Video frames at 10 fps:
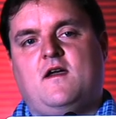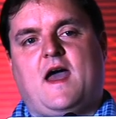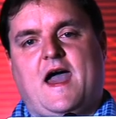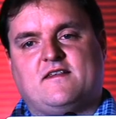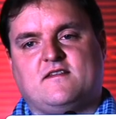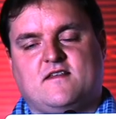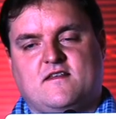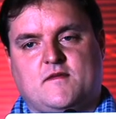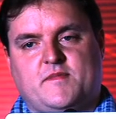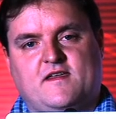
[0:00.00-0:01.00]

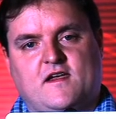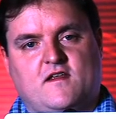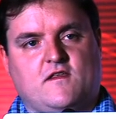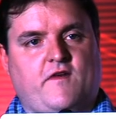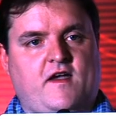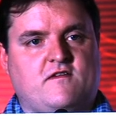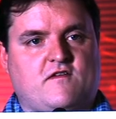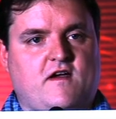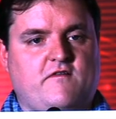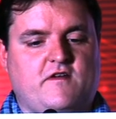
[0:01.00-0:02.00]
accesses a particular device
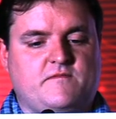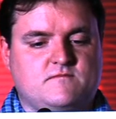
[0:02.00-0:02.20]
driver.